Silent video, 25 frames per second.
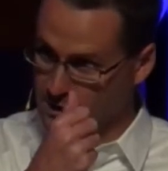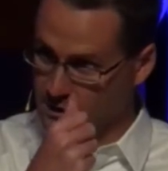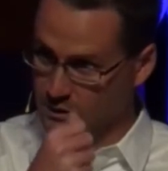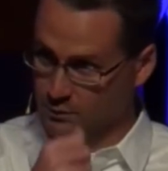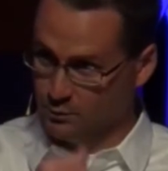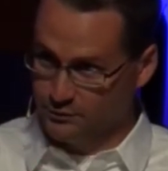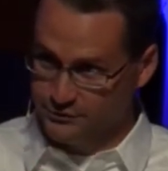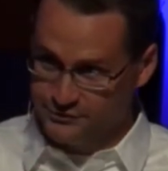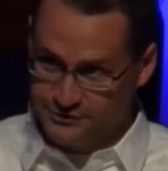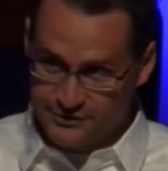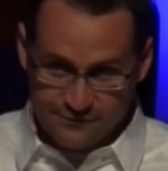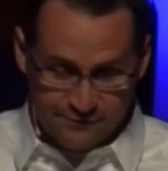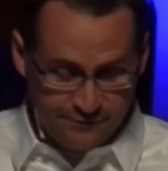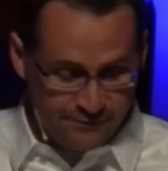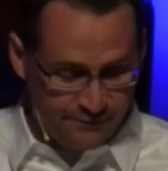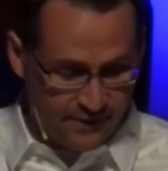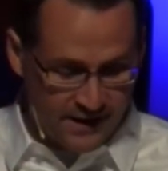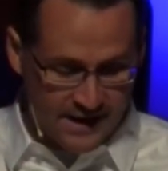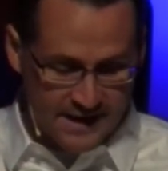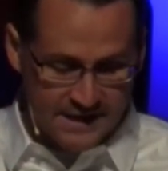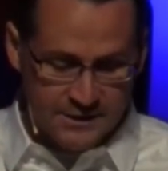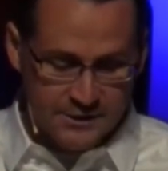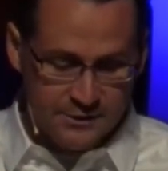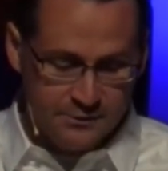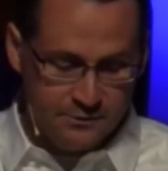Will she
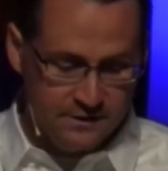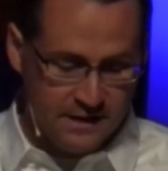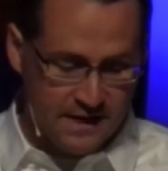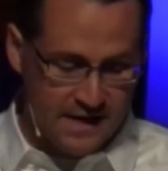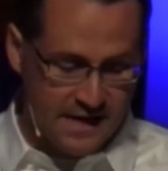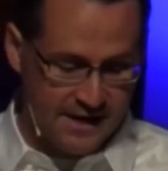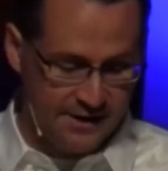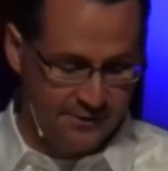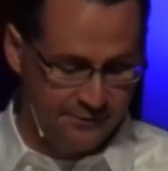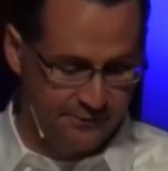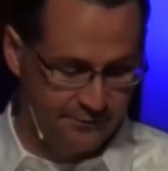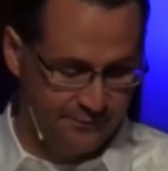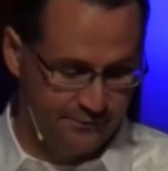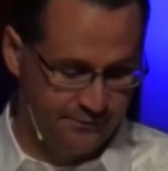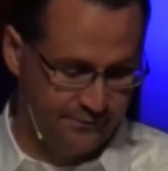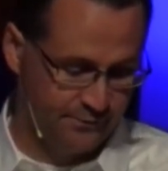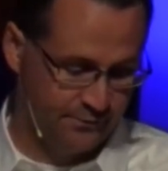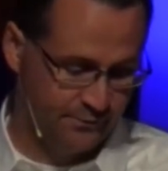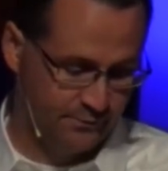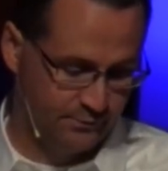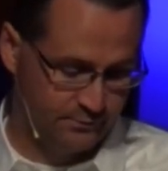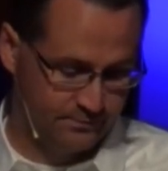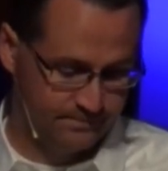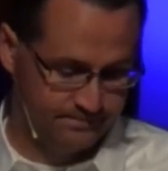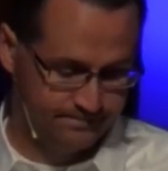find new life?
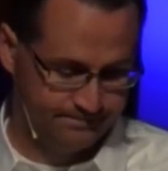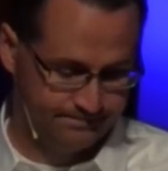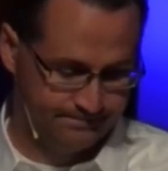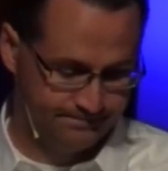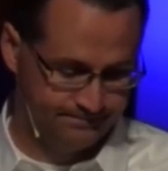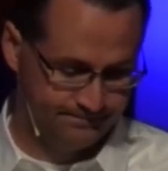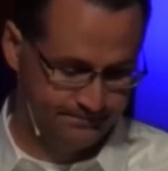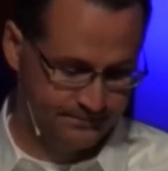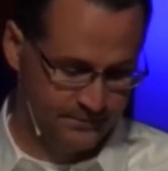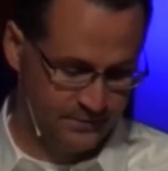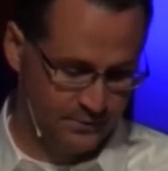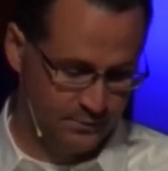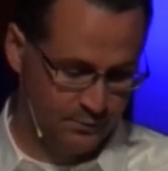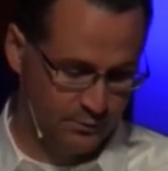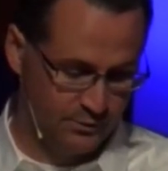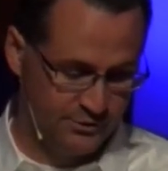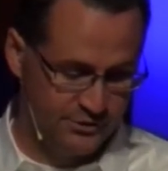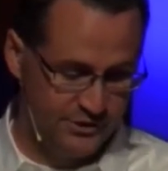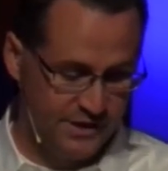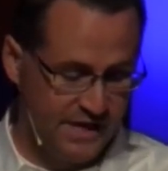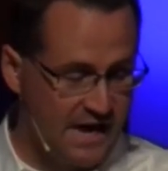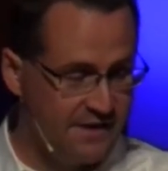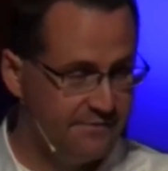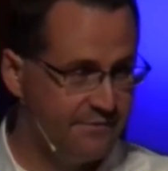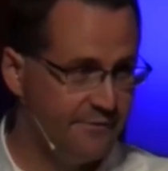Will
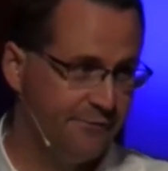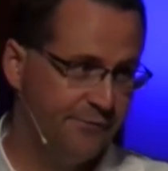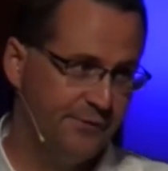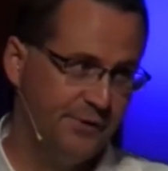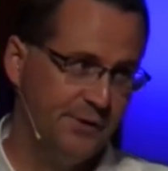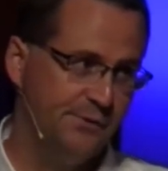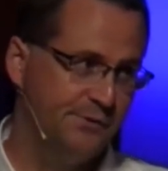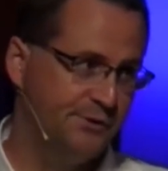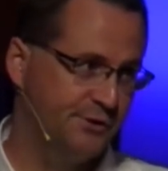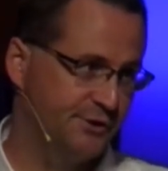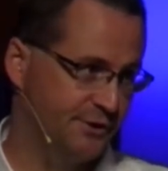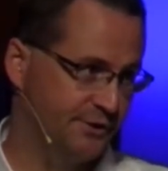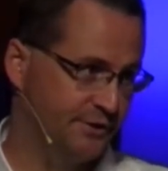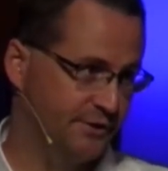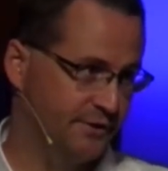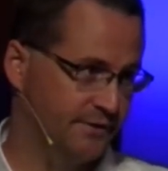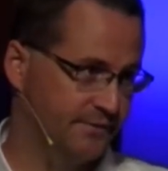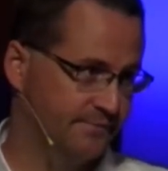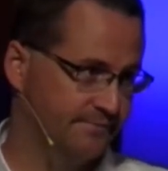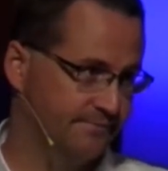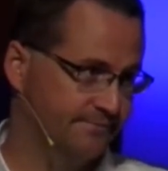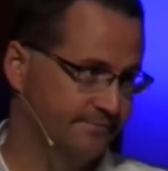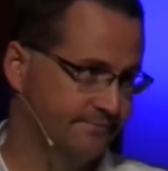she have a future?